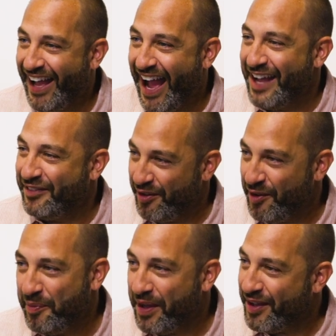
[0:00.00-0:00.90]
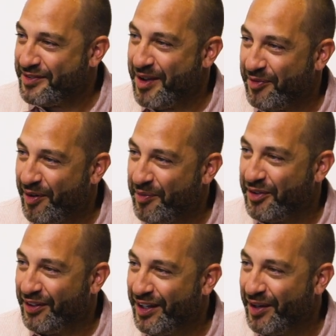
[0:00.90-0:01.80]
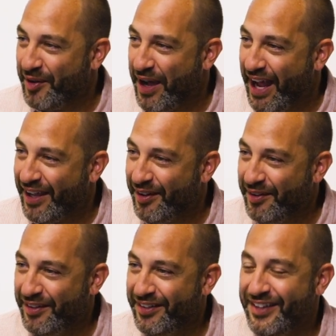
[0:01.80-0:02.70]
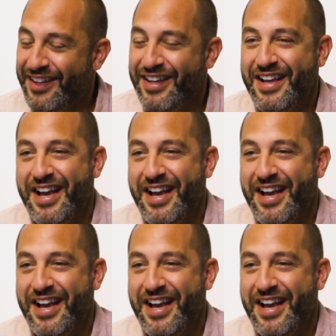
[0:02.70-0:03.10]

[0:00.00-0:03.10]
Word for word: You know? I do because I'm from Toledo, Ohio. Oh man.